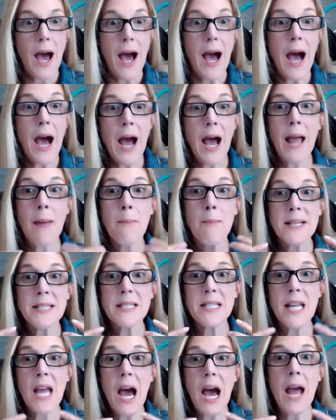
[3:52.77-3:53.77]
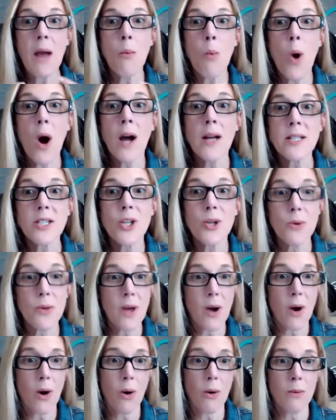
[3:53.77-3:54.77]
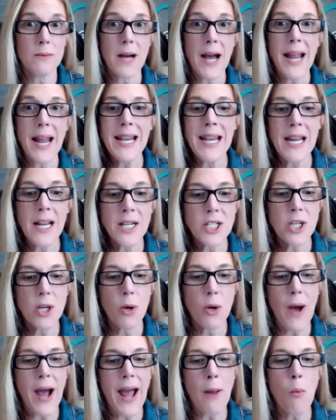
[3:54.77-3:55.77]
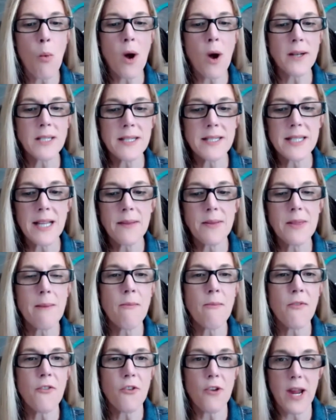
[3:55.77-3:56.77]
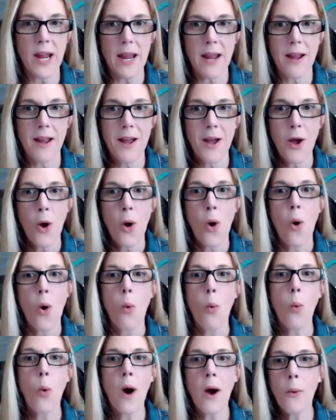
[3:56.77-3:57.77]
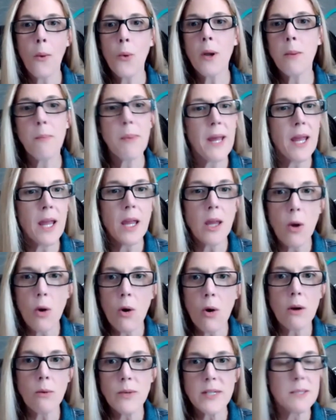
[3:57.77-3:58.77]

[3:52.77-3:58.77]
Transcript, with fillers: I, Misty, I want to though, I need to, I want to set them free. What would be your mm-hmm.